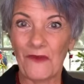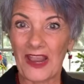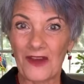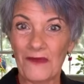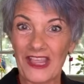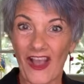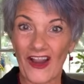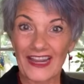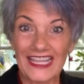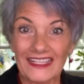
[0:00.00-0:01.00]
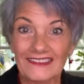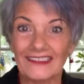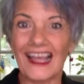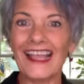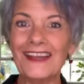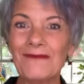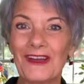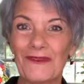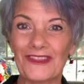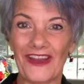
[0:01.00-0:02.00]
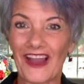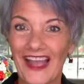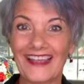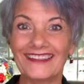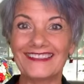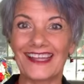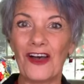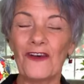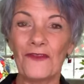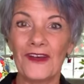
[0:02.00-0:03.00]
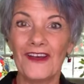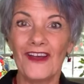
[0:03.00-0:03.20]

where we are in alignment with our highest self,